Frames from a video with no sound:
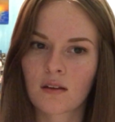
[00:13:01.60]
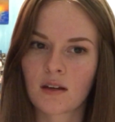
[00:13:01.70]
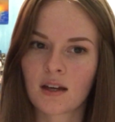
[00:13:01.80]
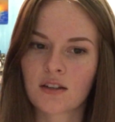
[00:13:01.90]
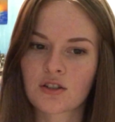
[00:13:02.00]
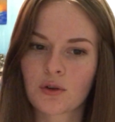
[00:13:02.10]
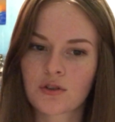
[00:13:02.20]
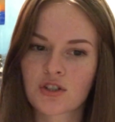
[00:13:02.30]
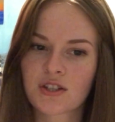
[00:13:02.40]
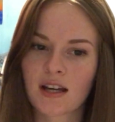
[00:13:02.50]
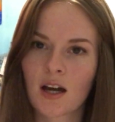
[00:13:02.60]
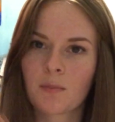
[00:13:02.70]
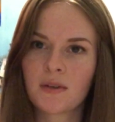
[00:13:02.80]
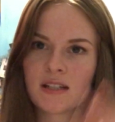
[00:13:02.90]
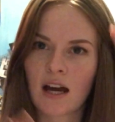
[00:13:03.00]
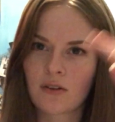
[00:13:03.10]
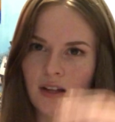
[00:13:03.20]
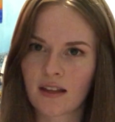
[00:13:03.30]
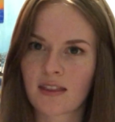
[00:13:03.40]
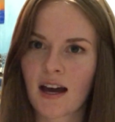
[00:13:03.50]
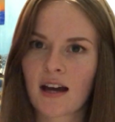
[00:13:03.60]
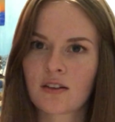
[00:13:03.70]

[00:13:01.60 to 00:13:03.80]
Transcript: And so it was just like up and down like that.